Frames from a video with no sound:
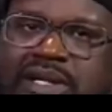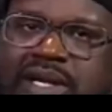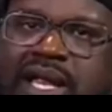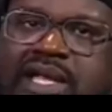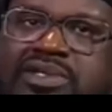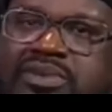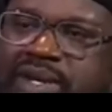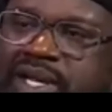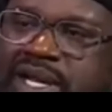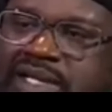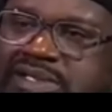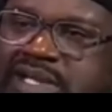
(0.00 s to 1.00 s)
Okay, so the
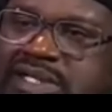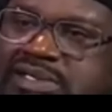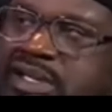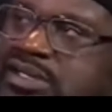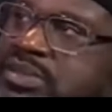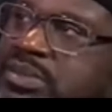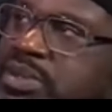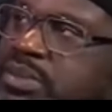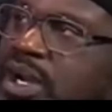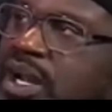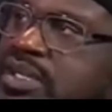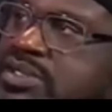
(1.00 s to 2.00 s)
last week I,
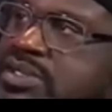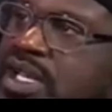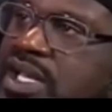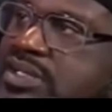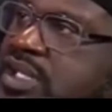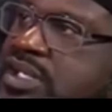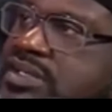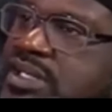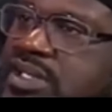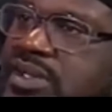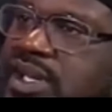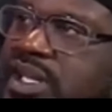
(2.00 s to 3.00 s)
I saw some LeBron
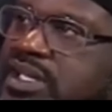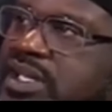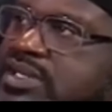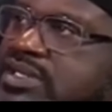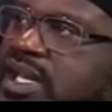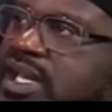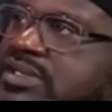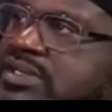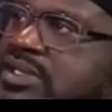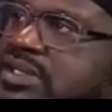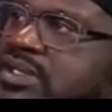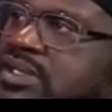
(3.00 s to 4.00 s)
stats, I ain't seen no A
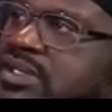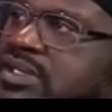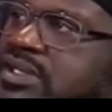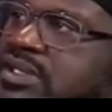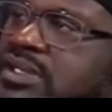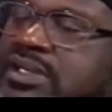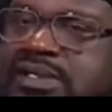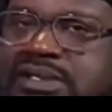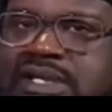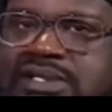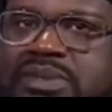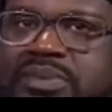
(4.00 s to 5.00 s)
D stats.
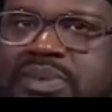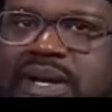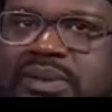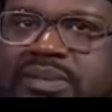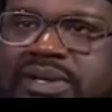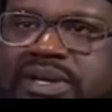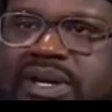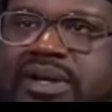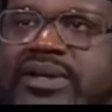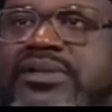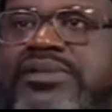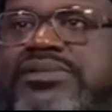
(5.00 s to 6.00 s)
Okay. That's the
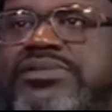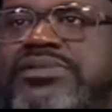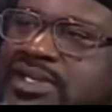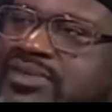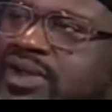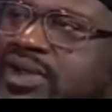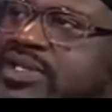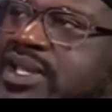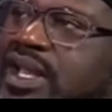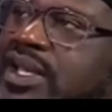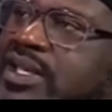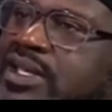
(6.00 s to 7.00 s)
problem right there.
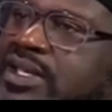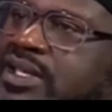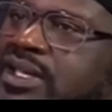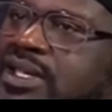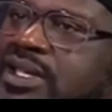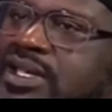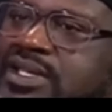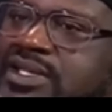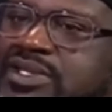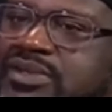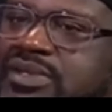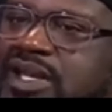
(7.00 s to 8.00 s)
He's very talented,
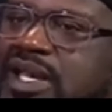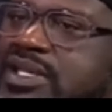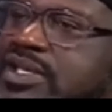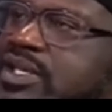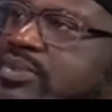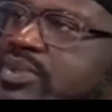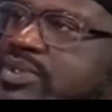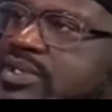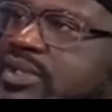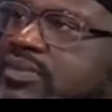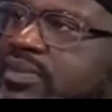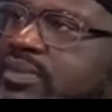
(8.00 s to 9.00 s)
he's shooting
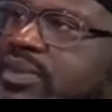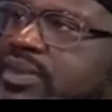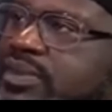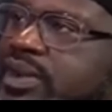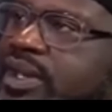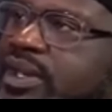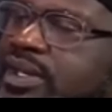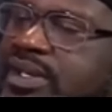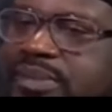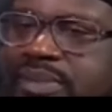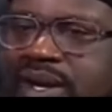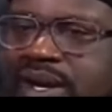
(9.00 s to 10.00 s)
nineteen percent from the
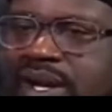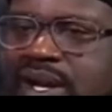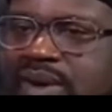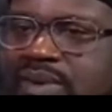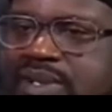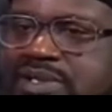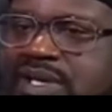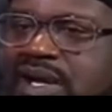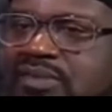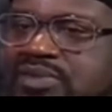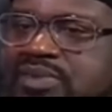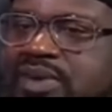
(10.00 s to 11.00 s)
three.
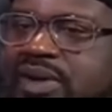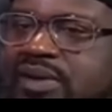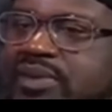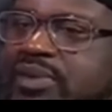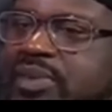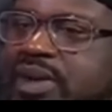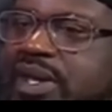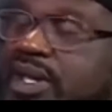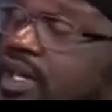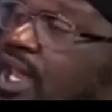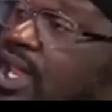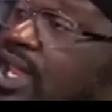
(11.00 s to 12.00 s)
LeBron got Western Conference
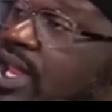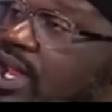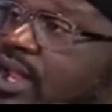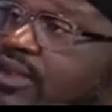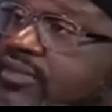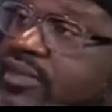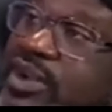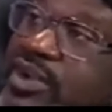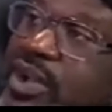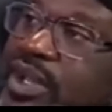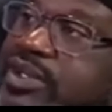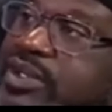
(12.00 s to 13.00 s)
Player of the Week and,
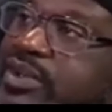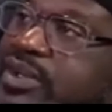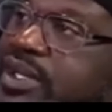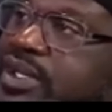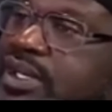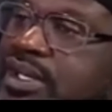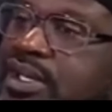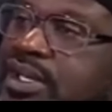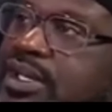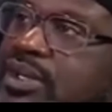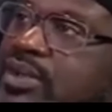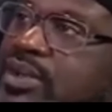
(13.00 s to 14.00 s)
and had fun while
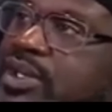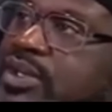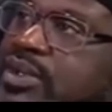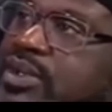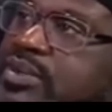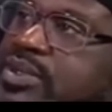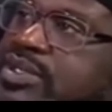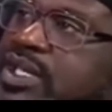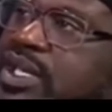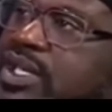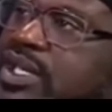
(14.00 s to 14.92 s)
doing it. What are you